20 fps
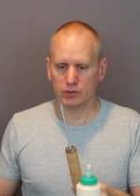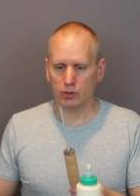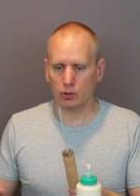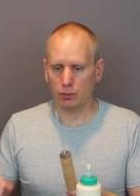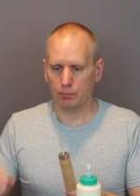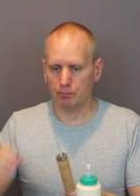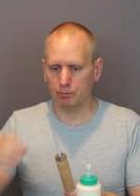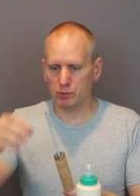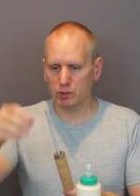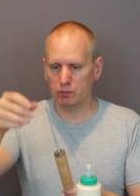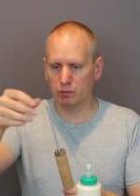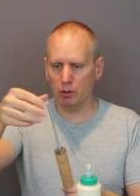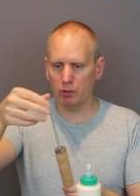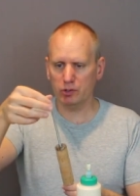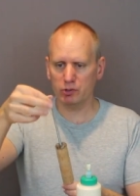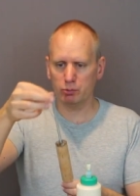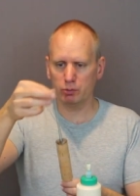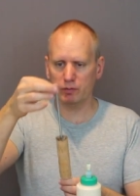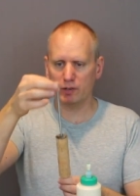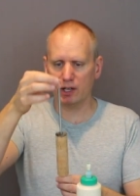So you
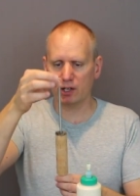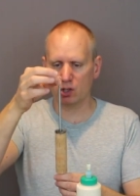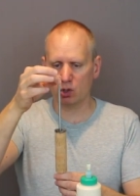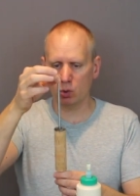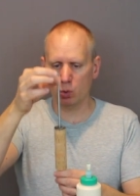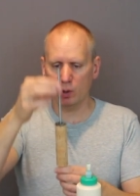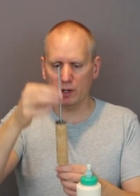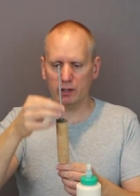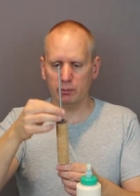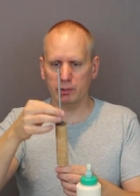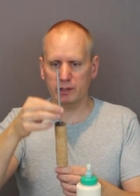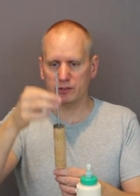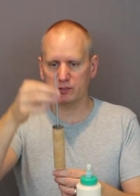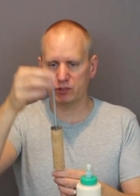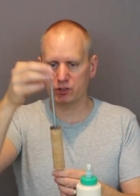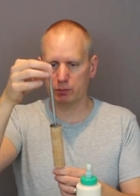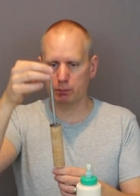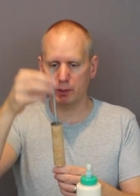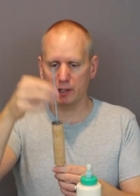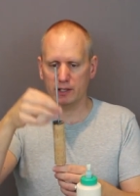notice we've got quite a bit of
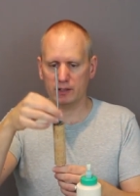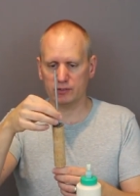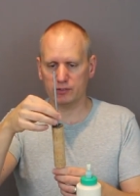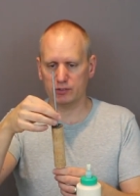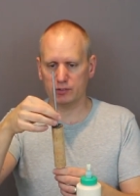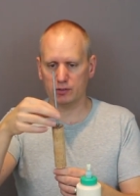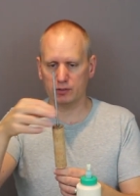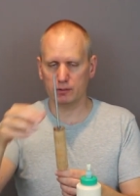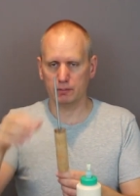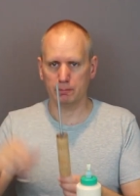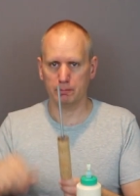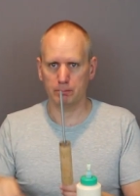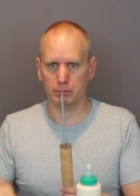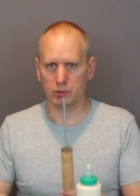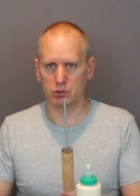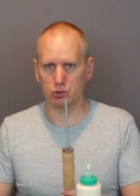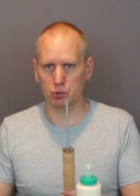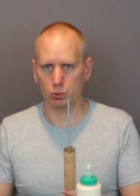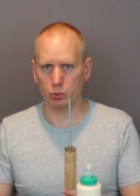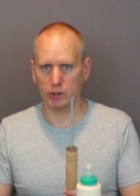space
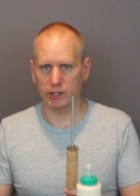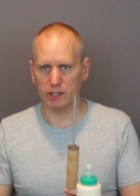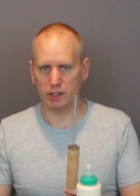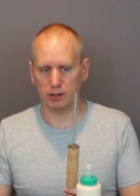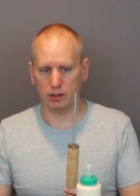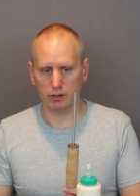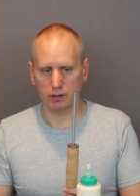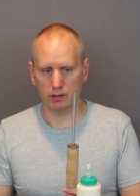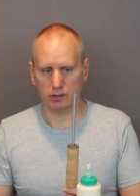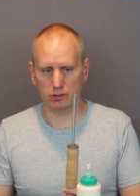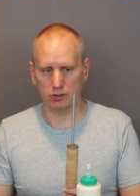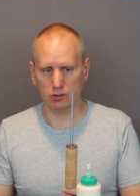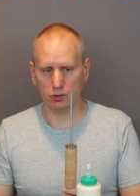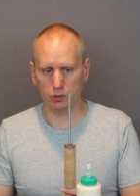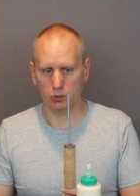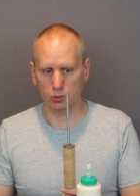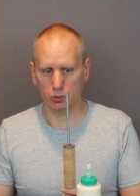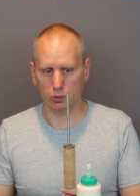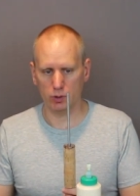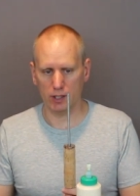between the
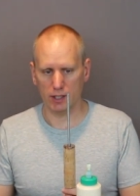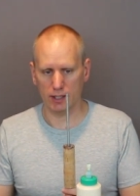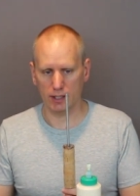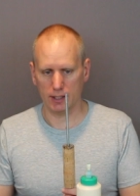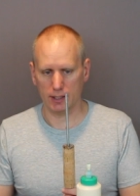two,